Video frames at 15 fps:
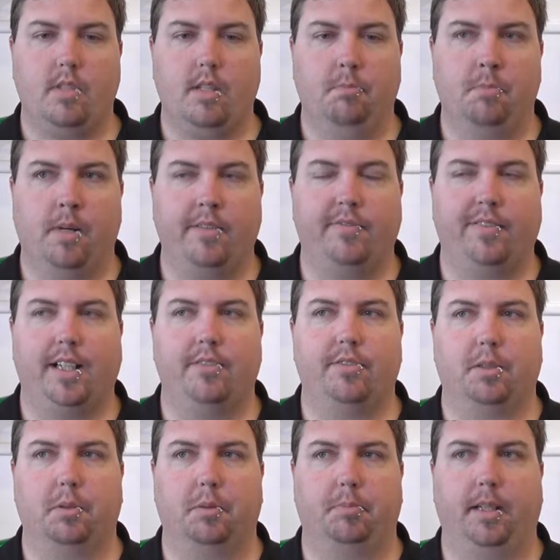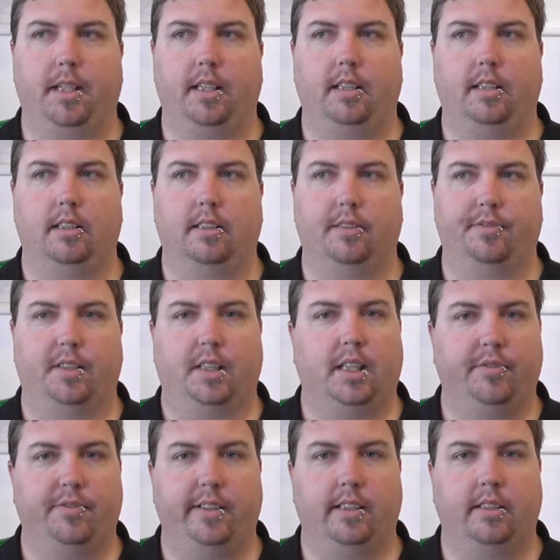My favourite would be the
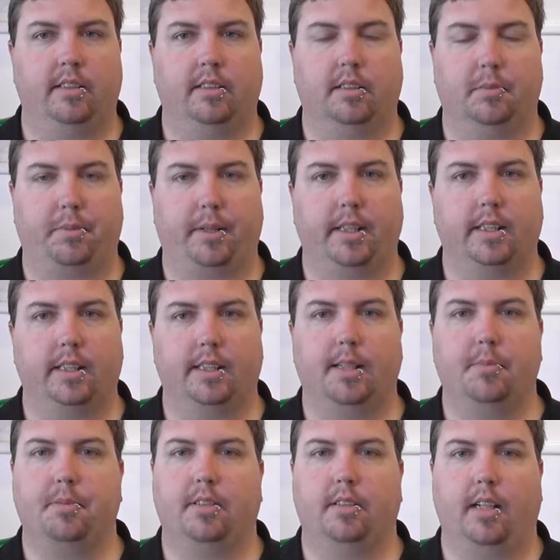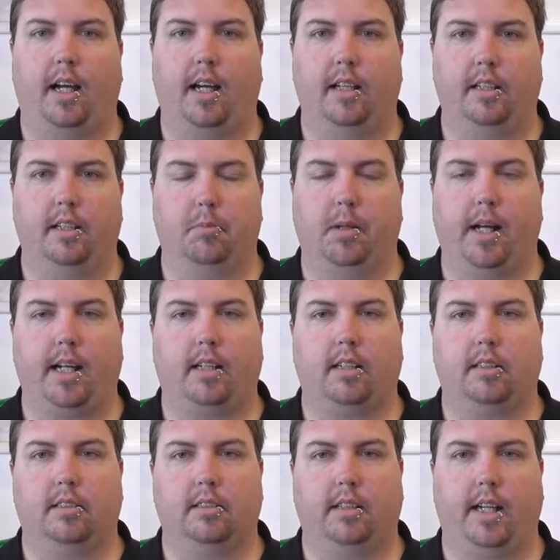firefin Compressiceps and the black
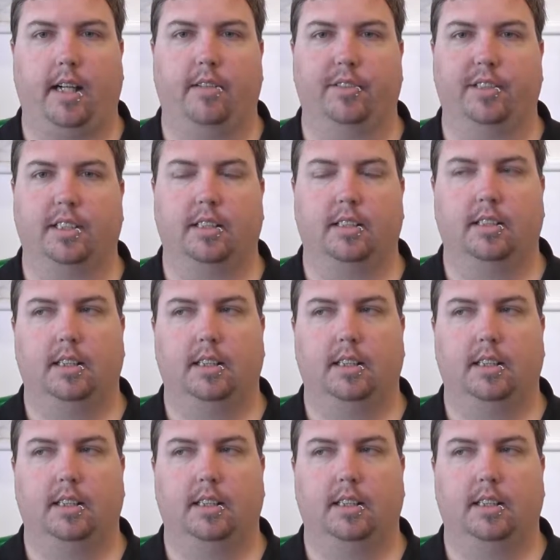Calvus.